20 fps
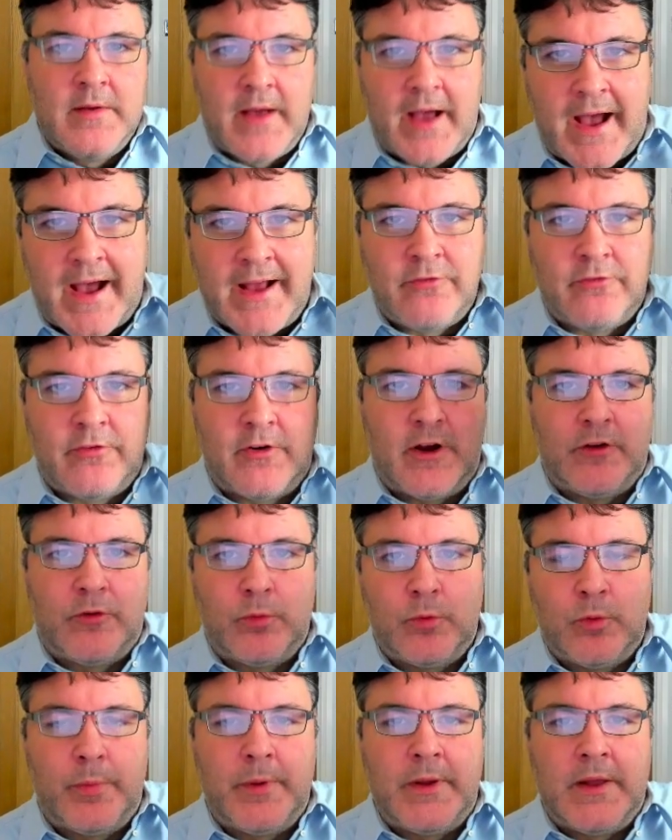adverts
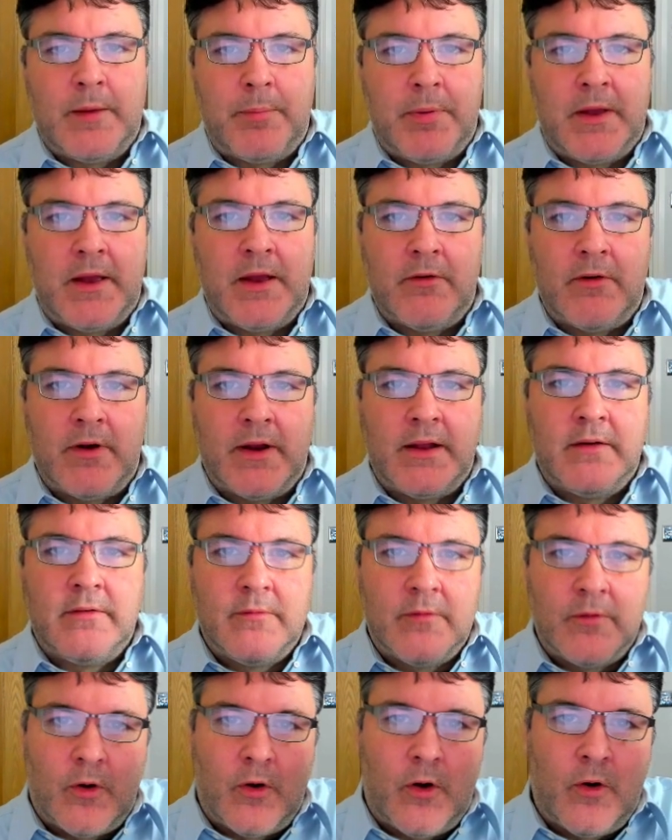will be appearing
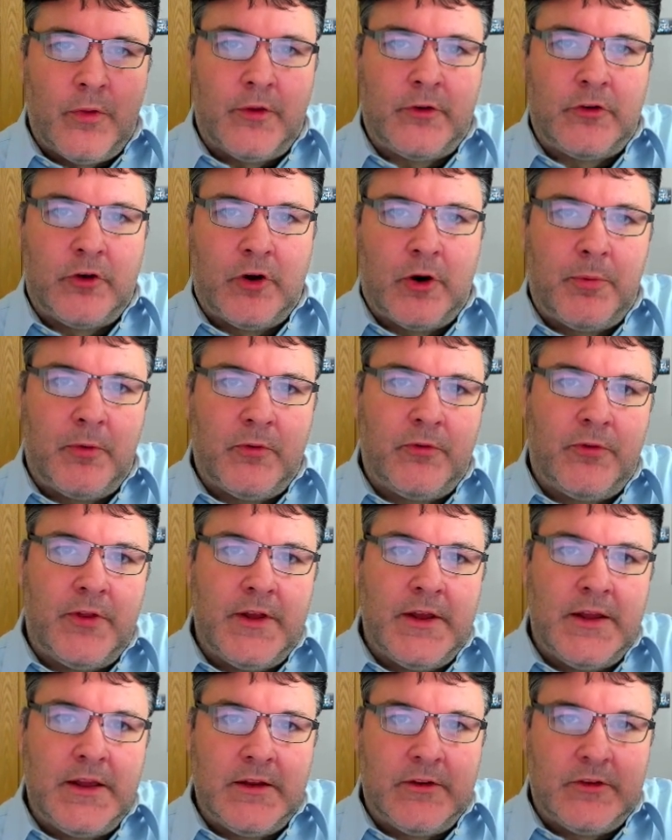on the top of
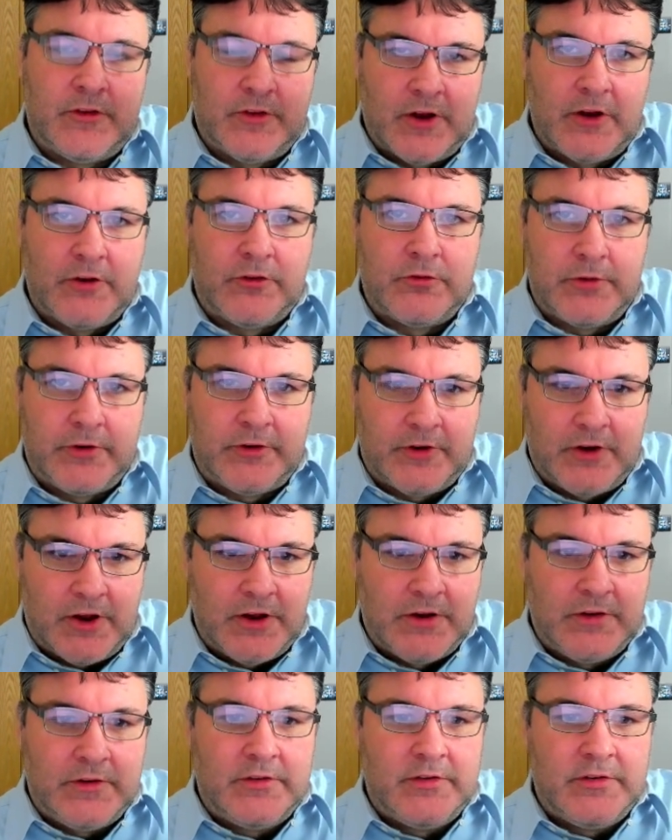the search
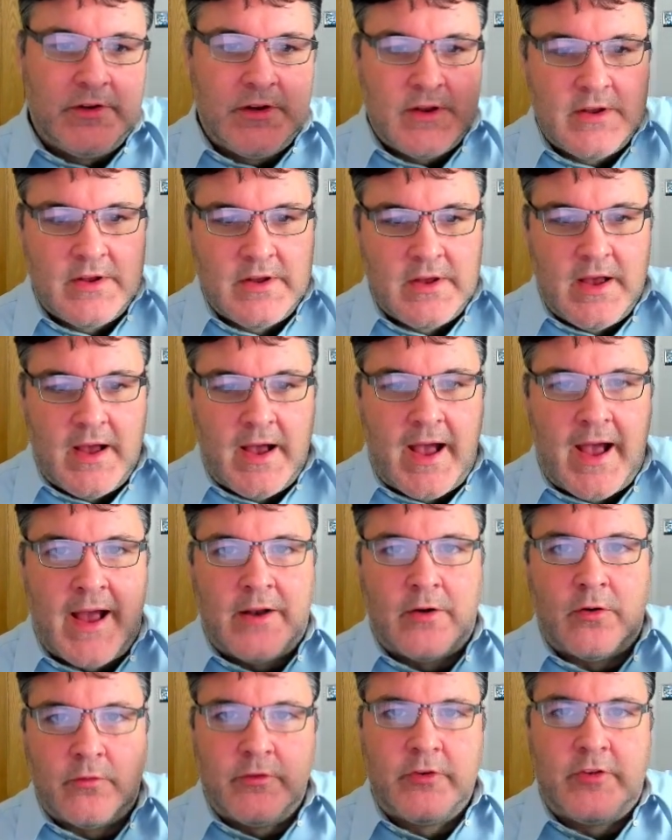returns,
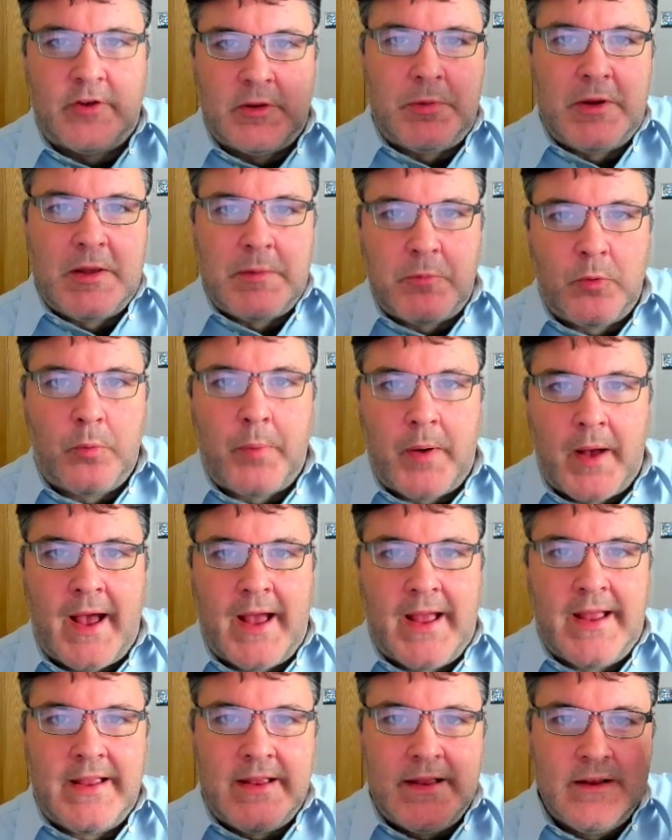and obviously people
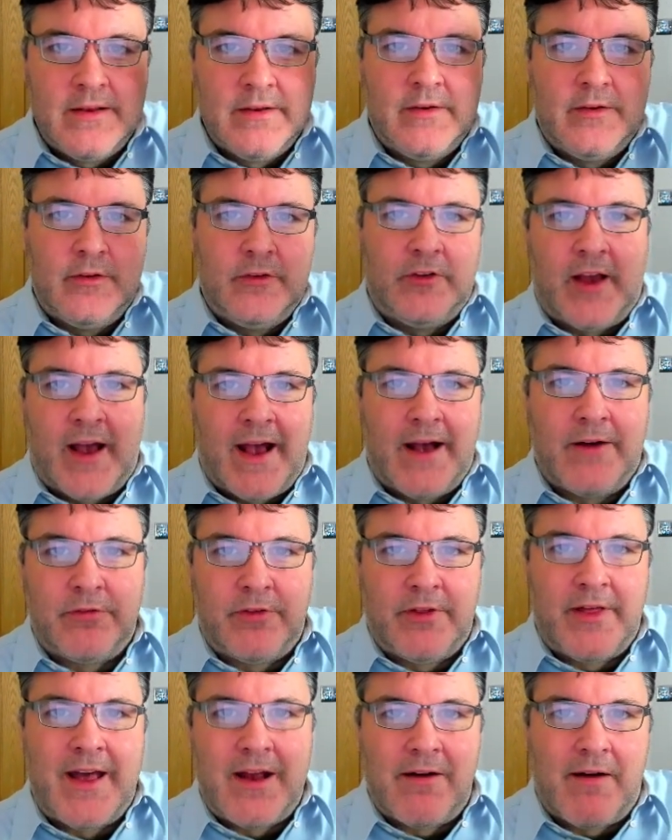pay to
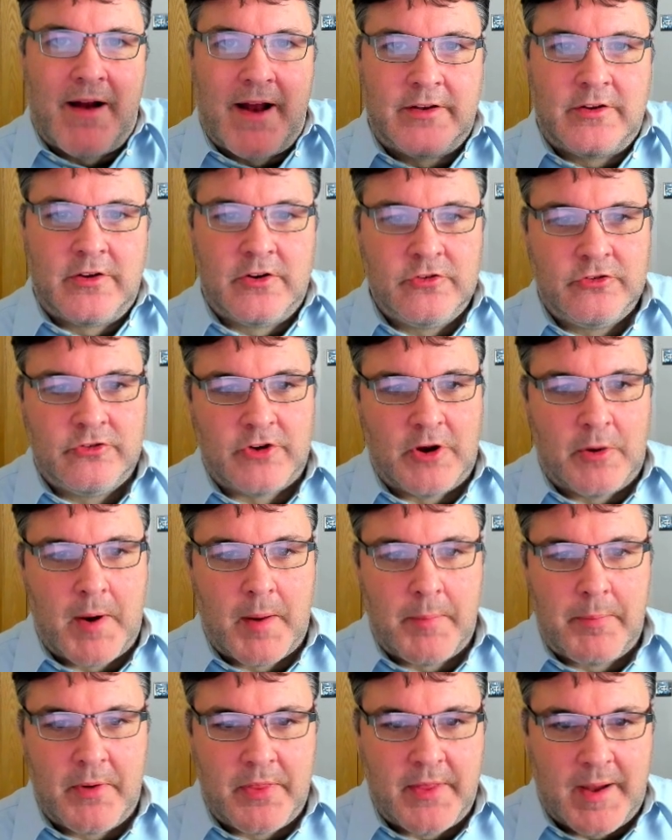have their ad show
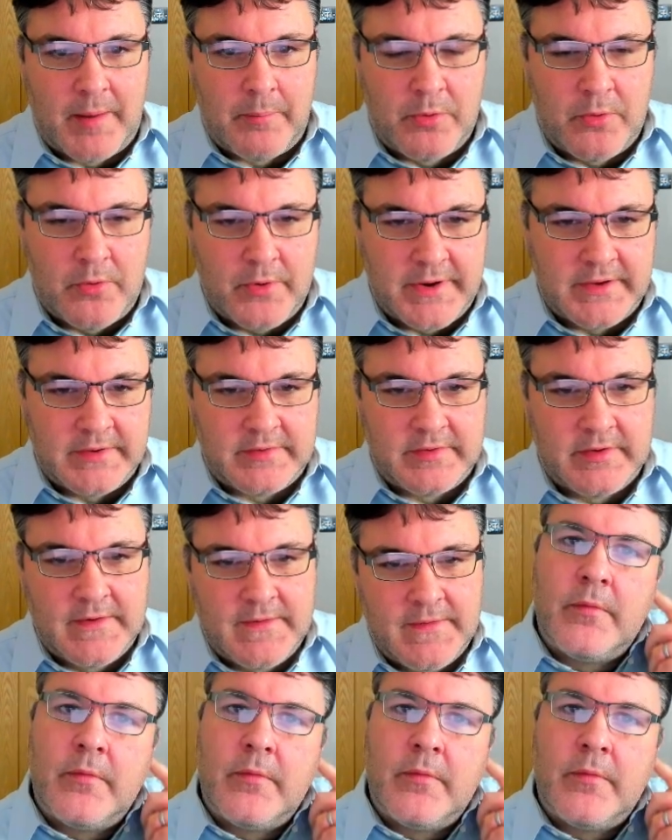up at that point.